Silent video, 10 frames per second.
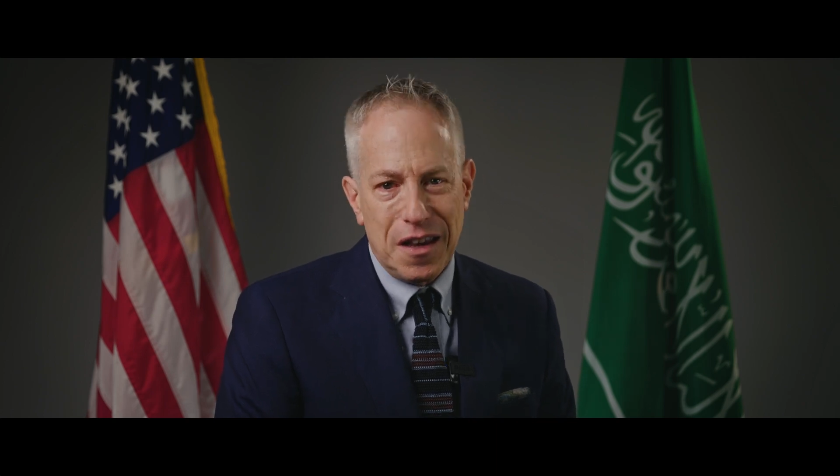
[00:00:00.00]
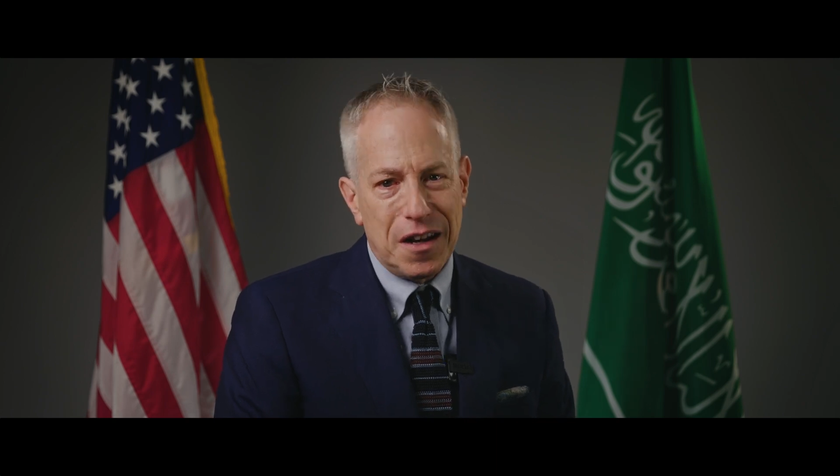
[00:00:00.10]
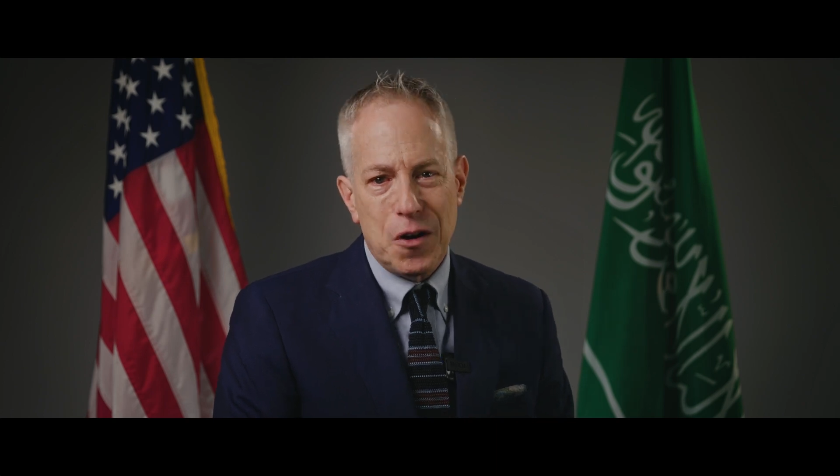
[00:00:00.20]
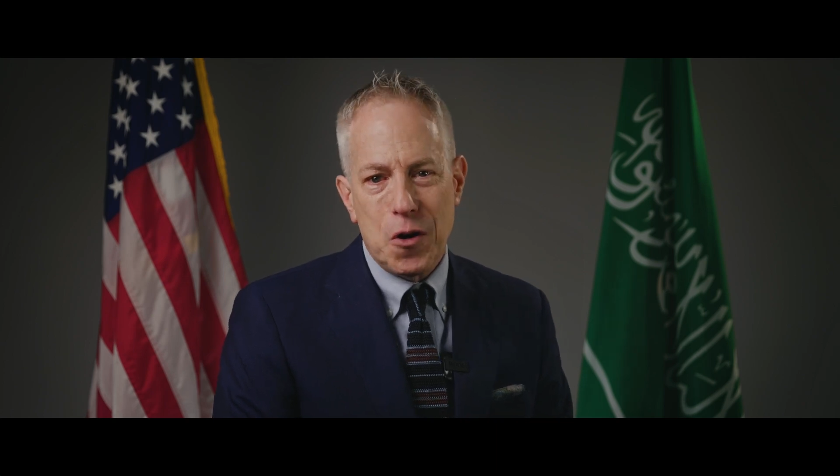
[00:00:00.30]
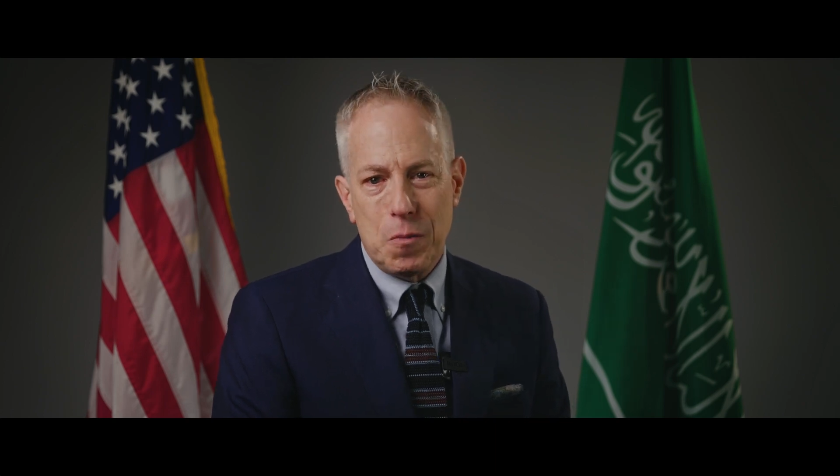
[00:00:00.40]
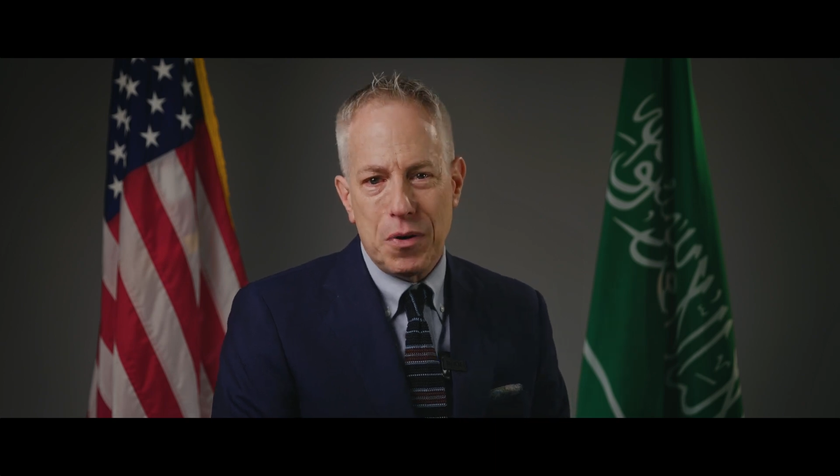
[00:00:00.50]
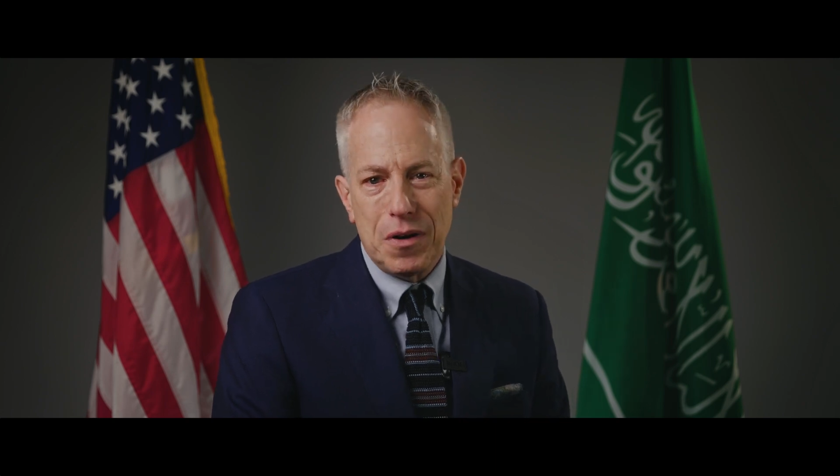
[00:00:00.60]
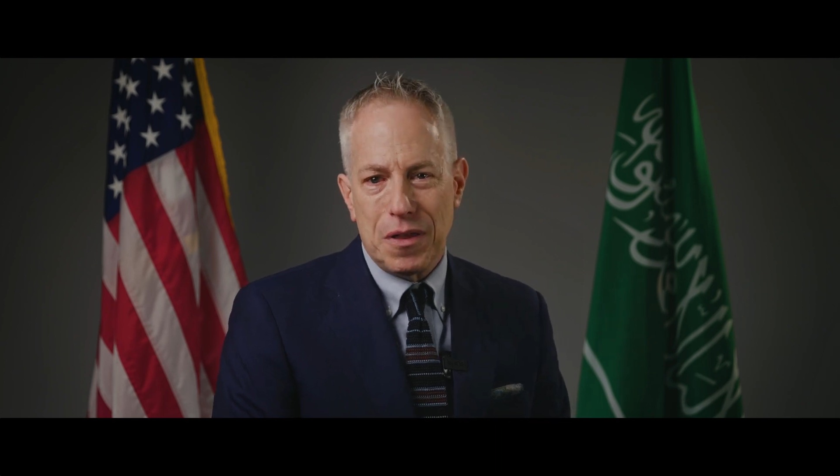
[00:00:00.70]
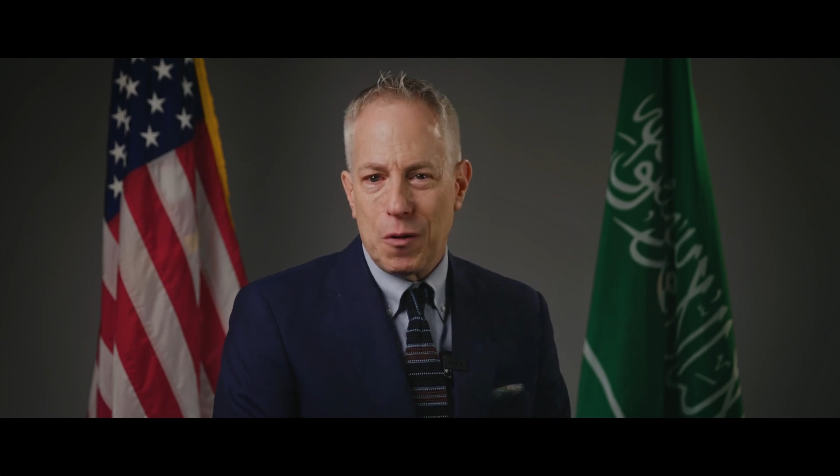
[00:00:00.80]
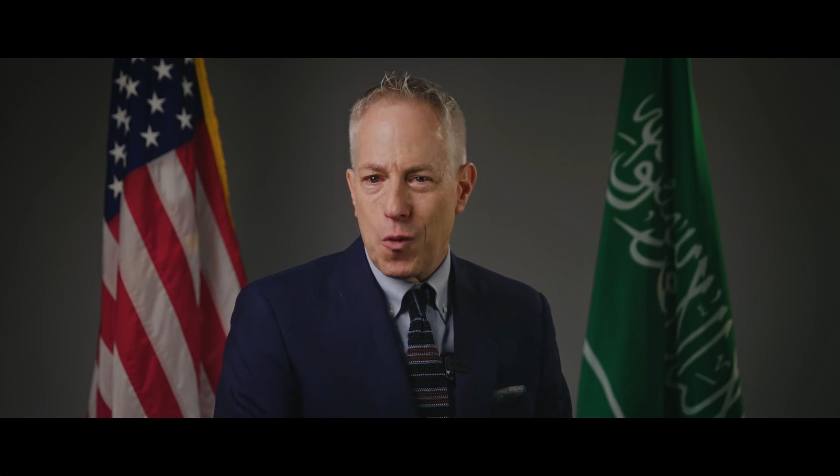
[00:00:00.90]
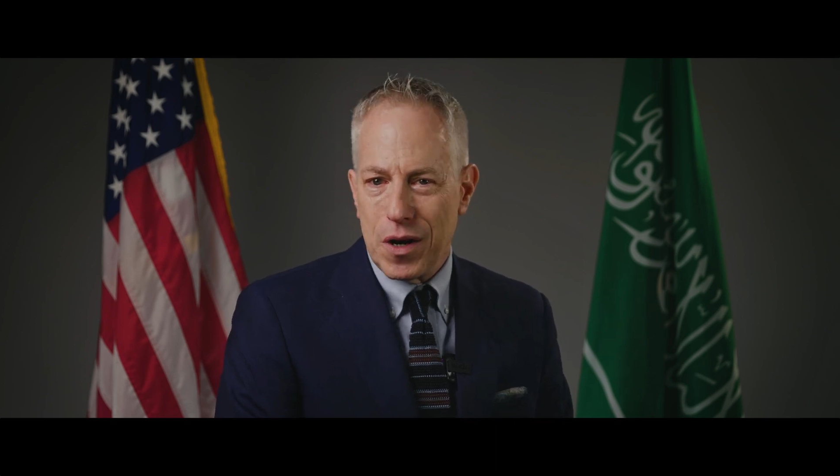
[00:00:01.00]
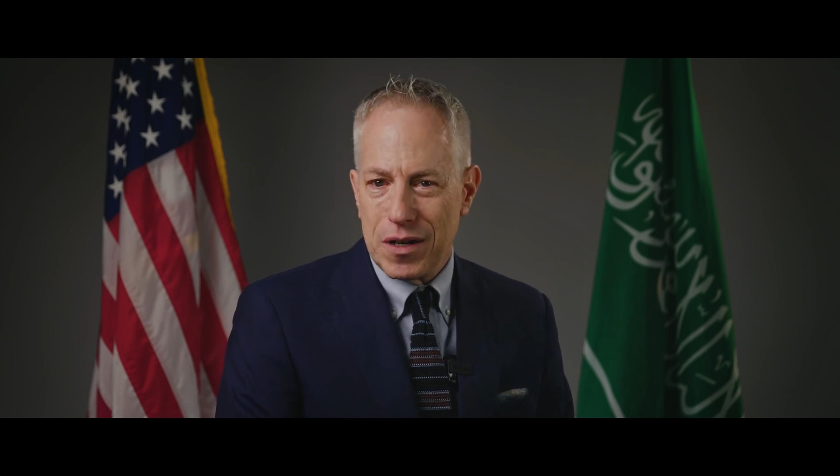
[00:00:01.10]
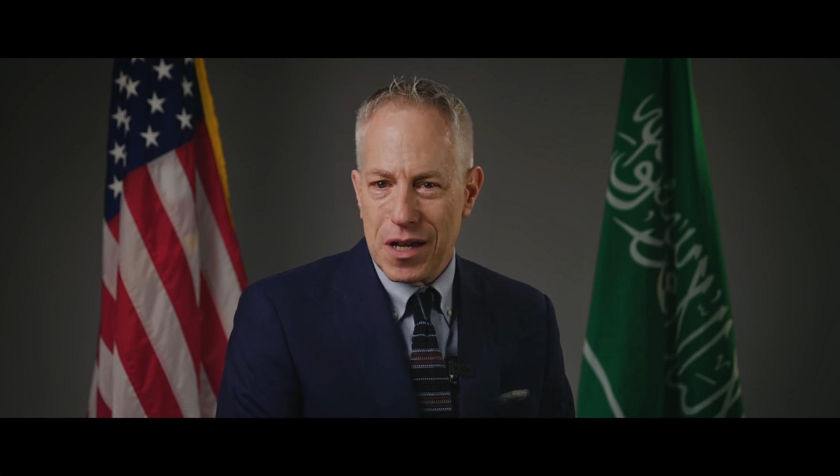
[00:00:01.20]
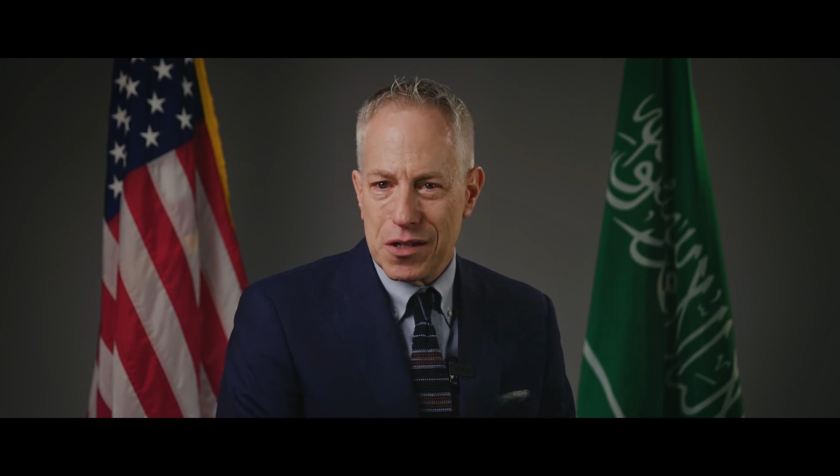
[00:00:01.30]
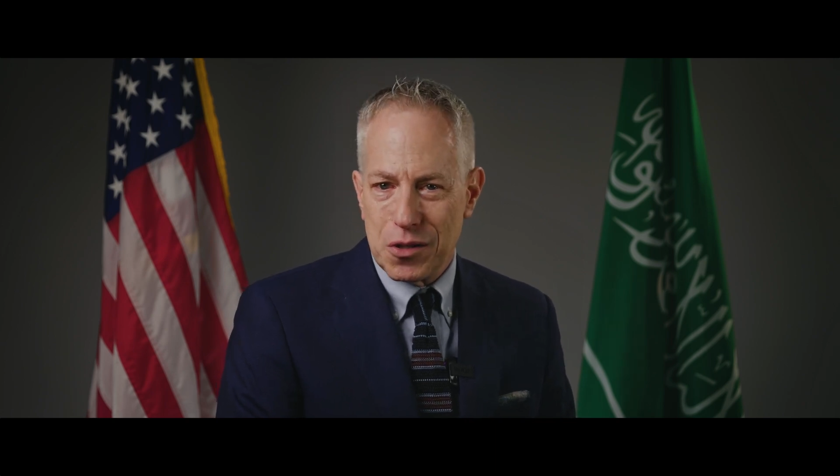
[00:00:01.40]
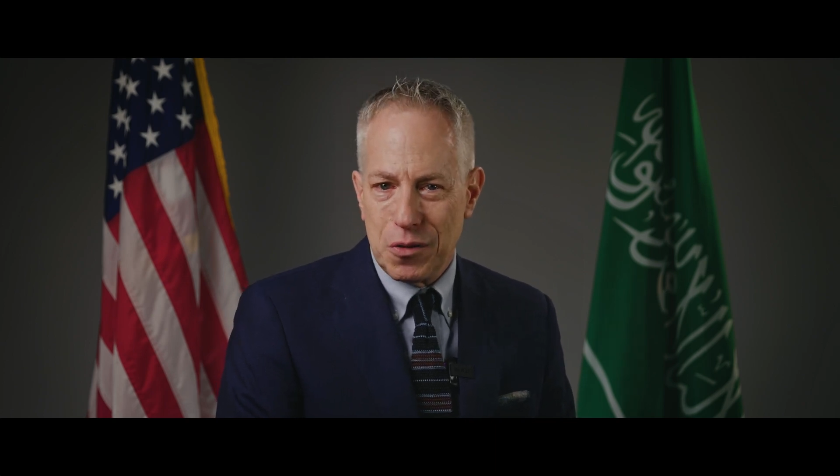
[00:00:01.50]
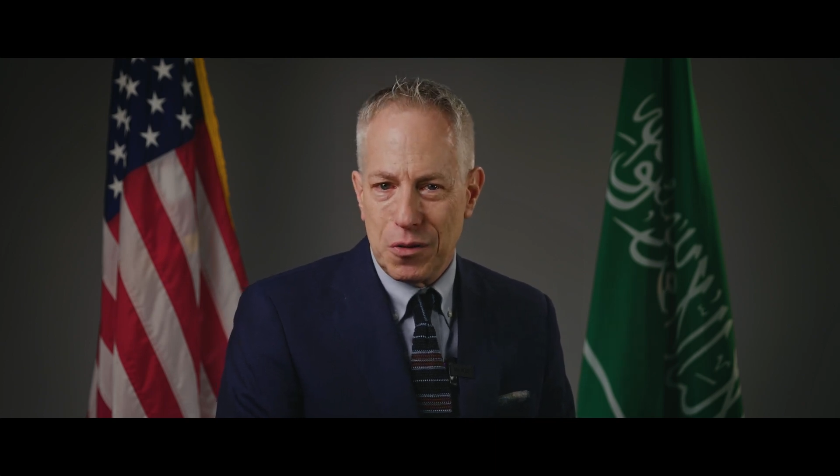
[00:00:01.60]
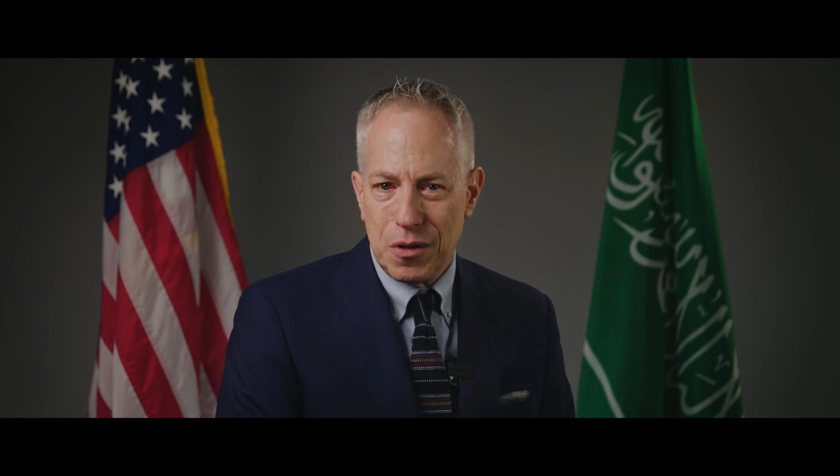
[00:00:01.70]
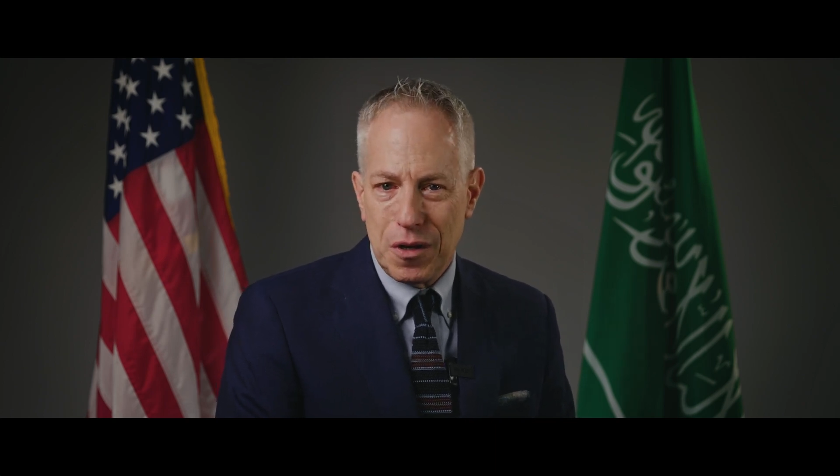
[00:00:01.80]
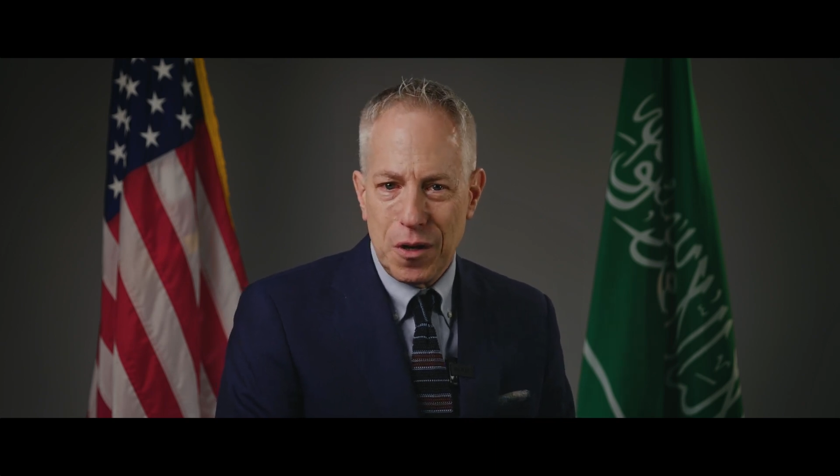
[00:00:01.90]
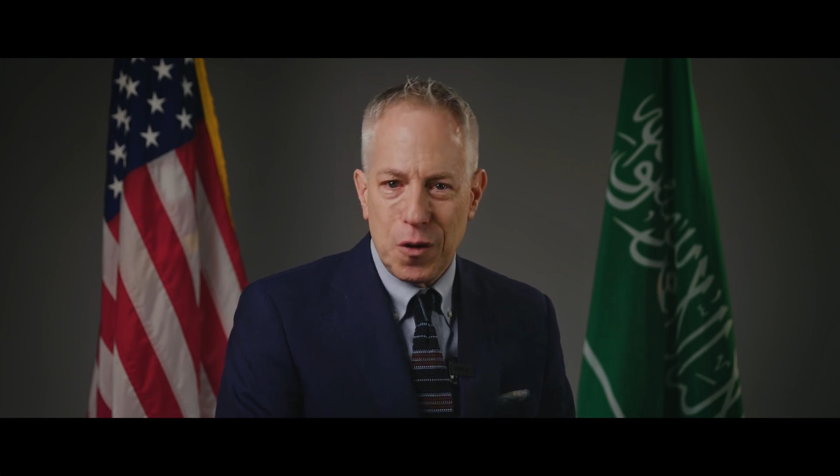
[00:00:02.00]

And I hope that one day soon